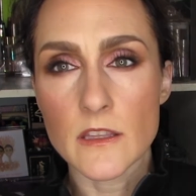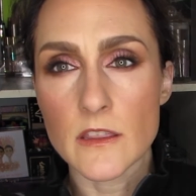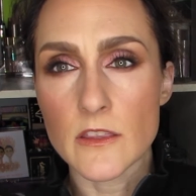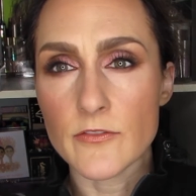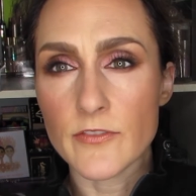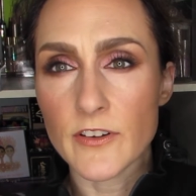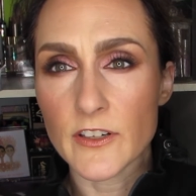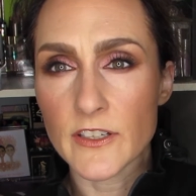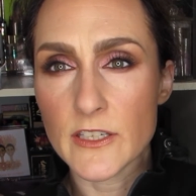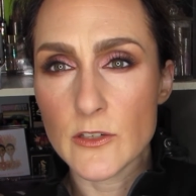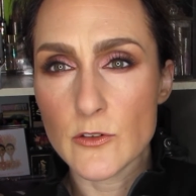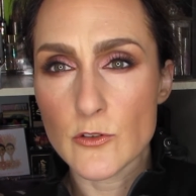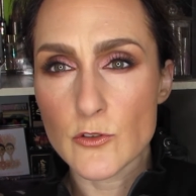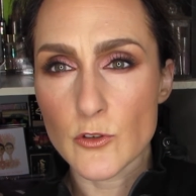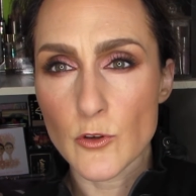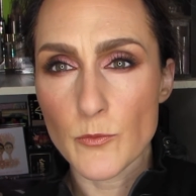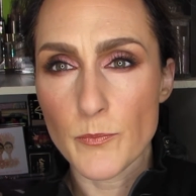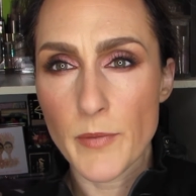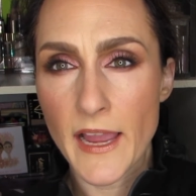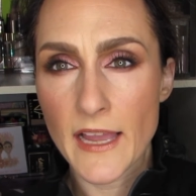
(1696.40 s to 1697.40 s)
the very
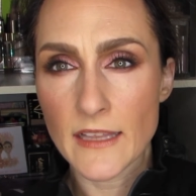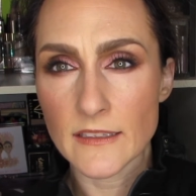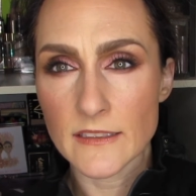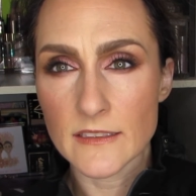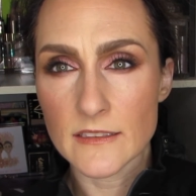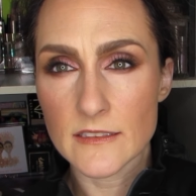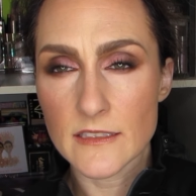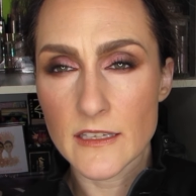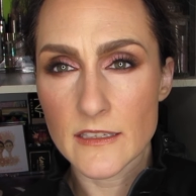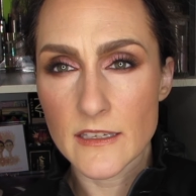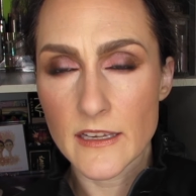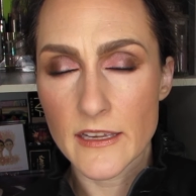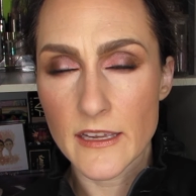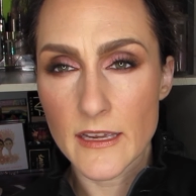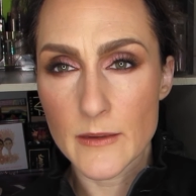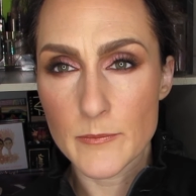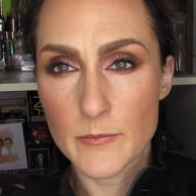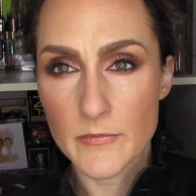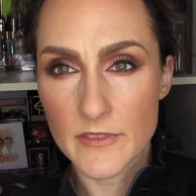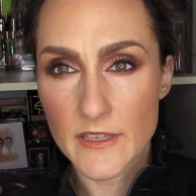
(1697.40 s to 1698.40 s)
neutral palette
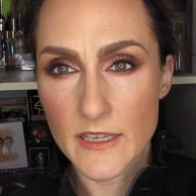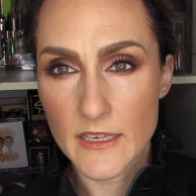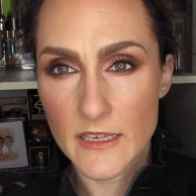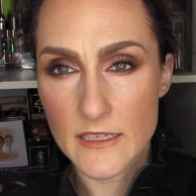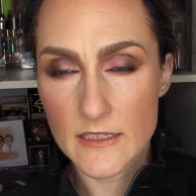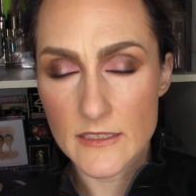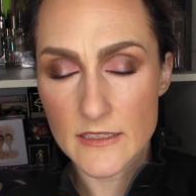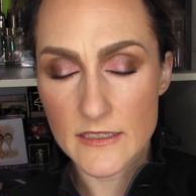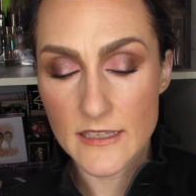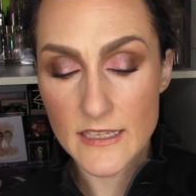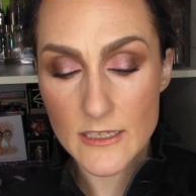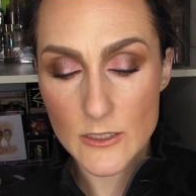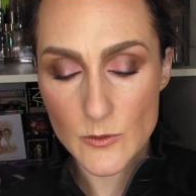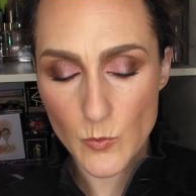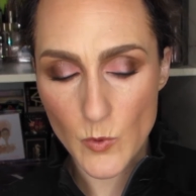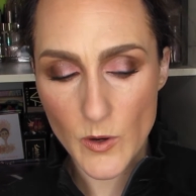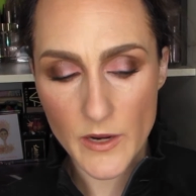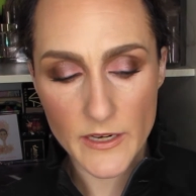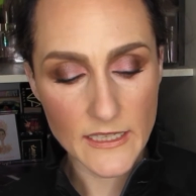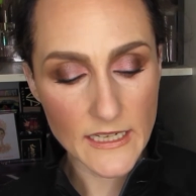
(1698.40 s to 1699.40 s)
that is
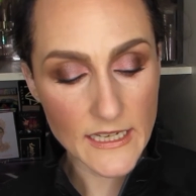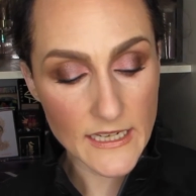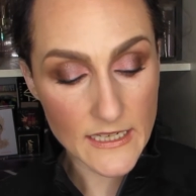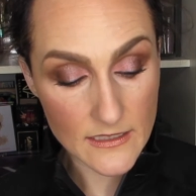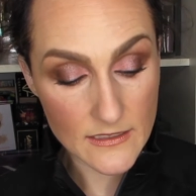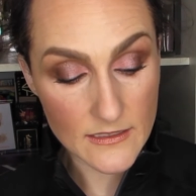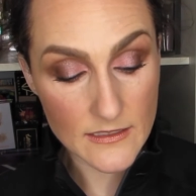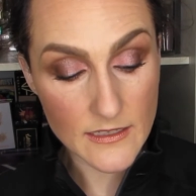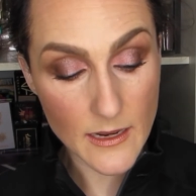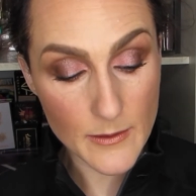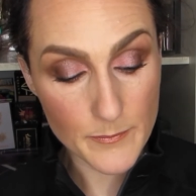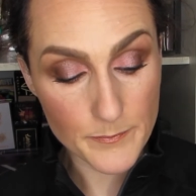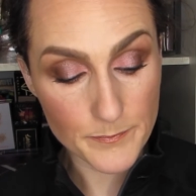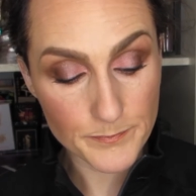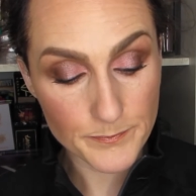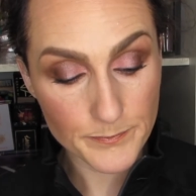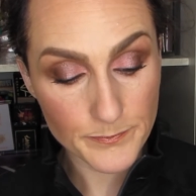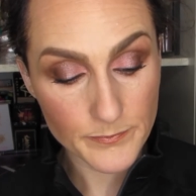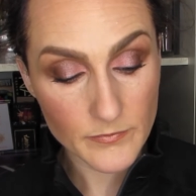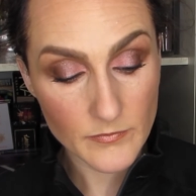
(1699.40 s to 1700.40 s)
this one is all
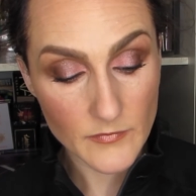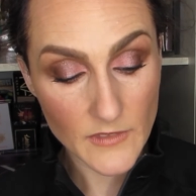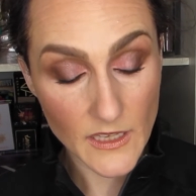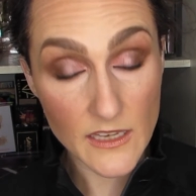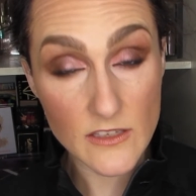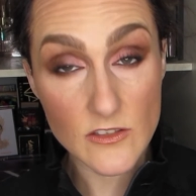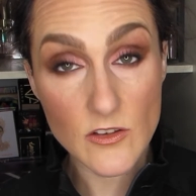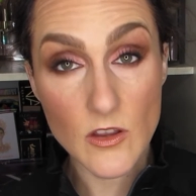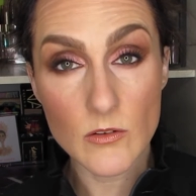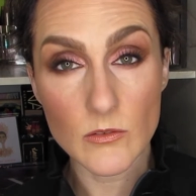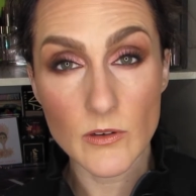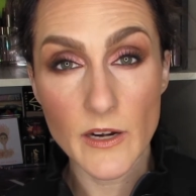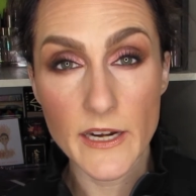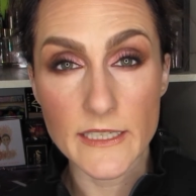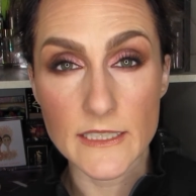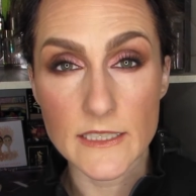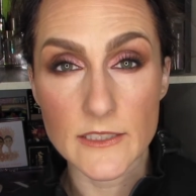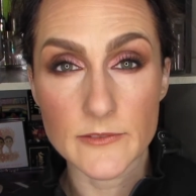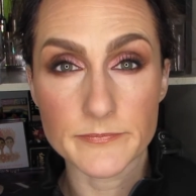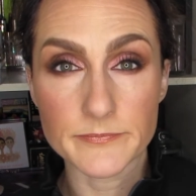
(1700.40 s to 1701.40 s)

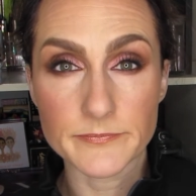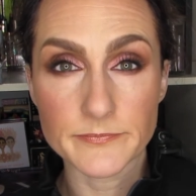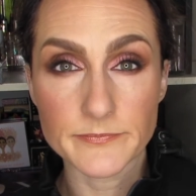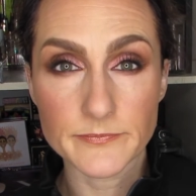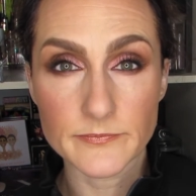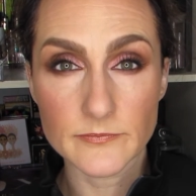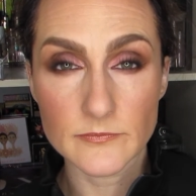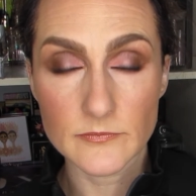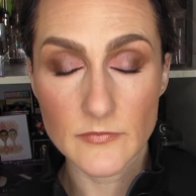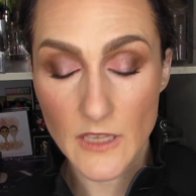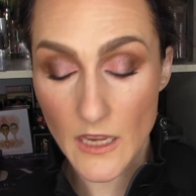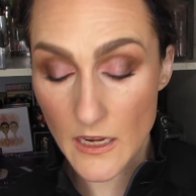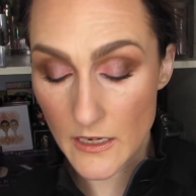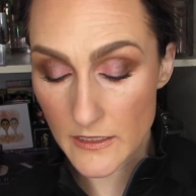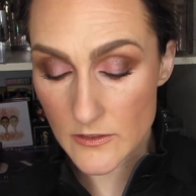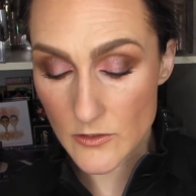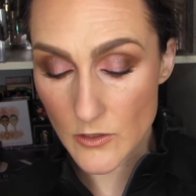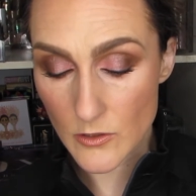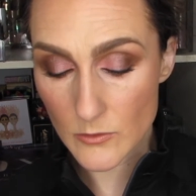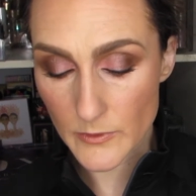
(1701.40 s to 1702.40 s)
right. Yeah,
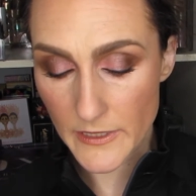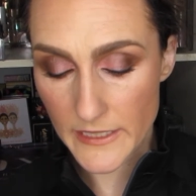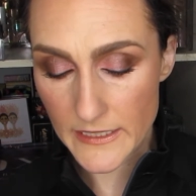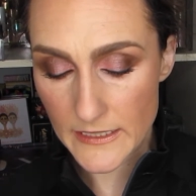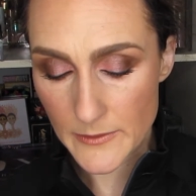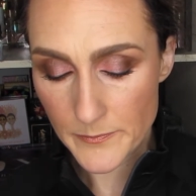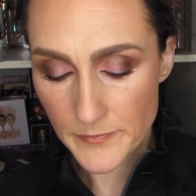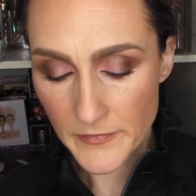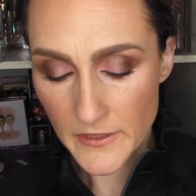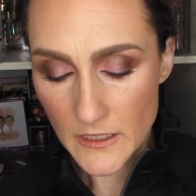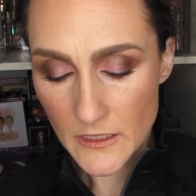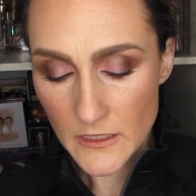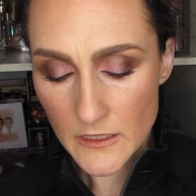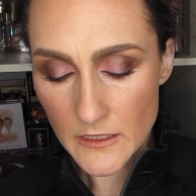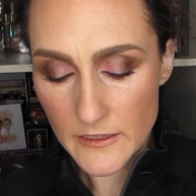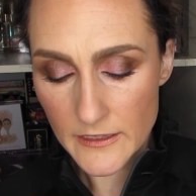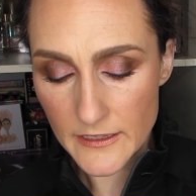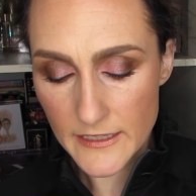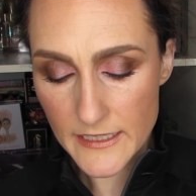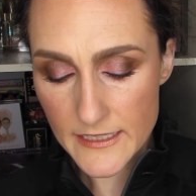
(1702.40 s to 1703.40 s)
it's all right.
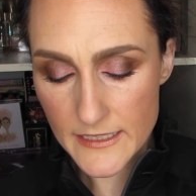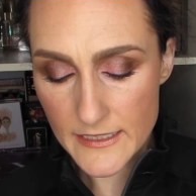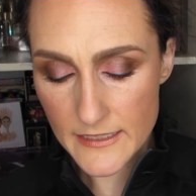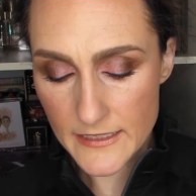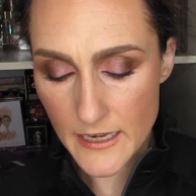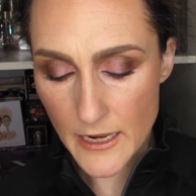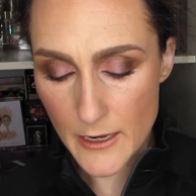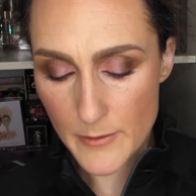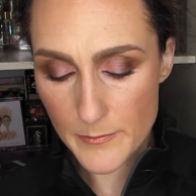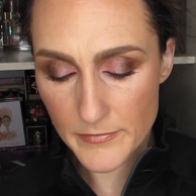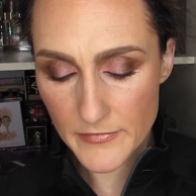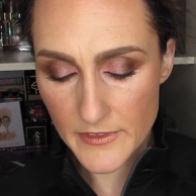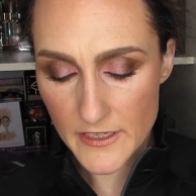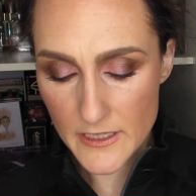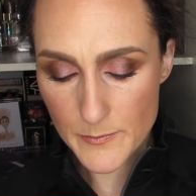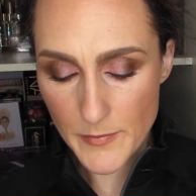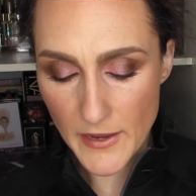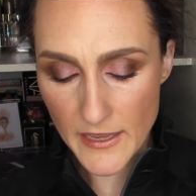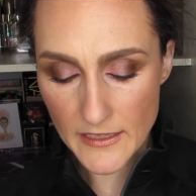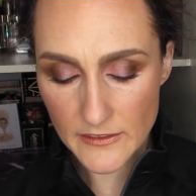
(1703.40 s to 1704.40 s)
This
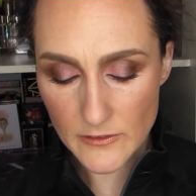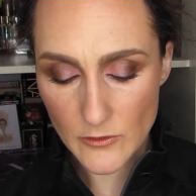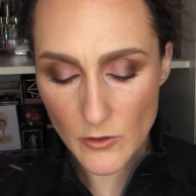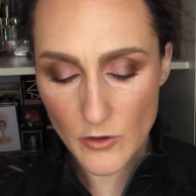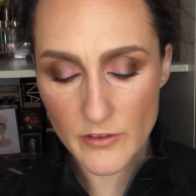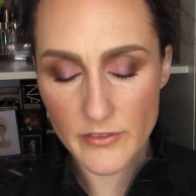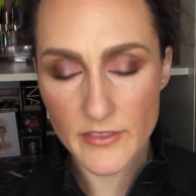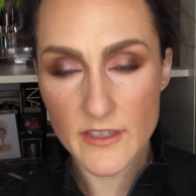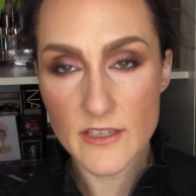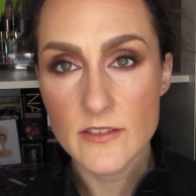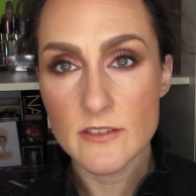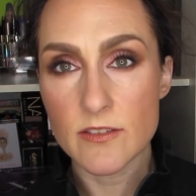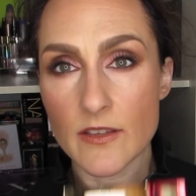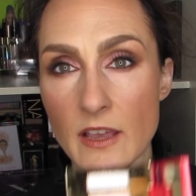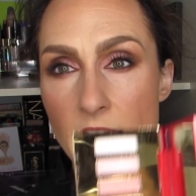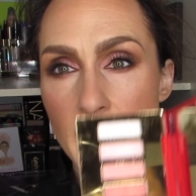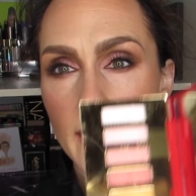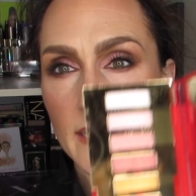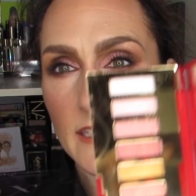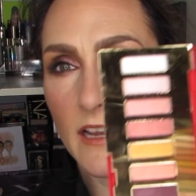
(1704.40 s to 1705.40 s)
palette on this
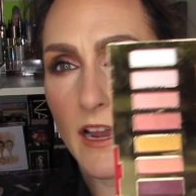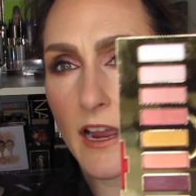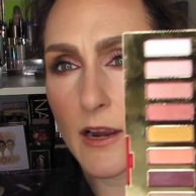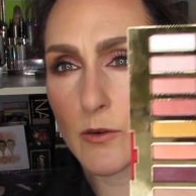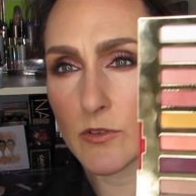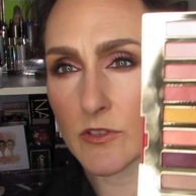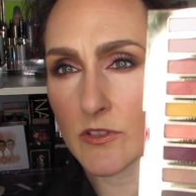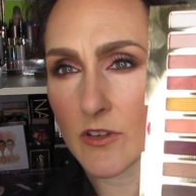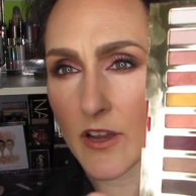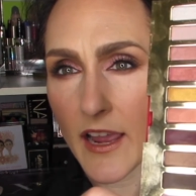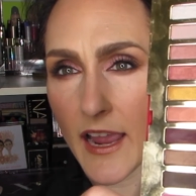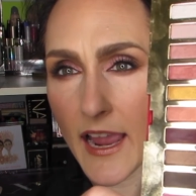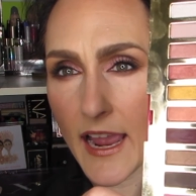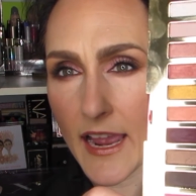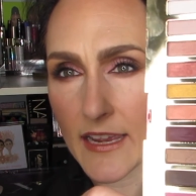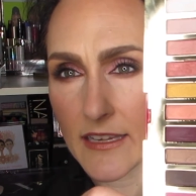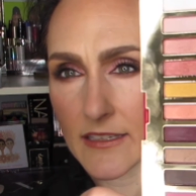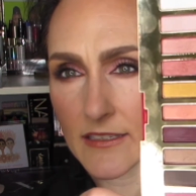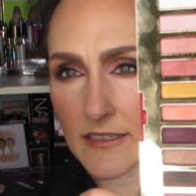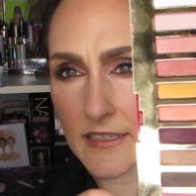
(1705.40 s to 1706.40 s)
side I was not
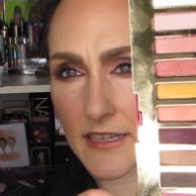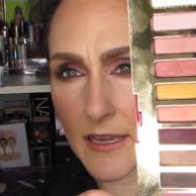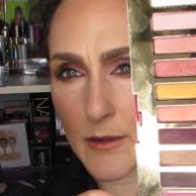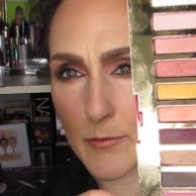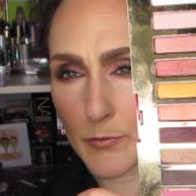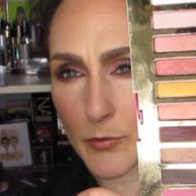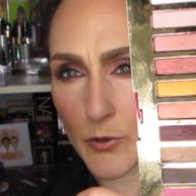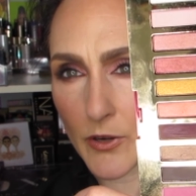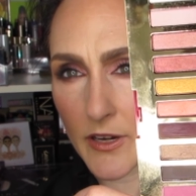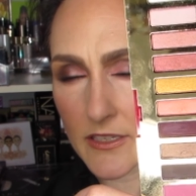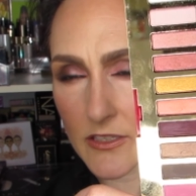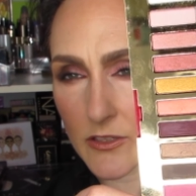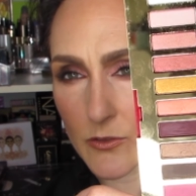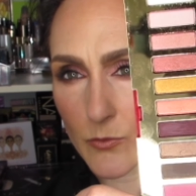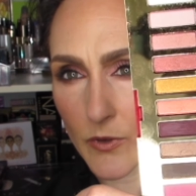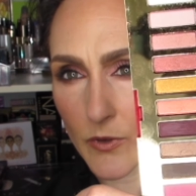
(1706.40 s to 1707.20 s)
as impressed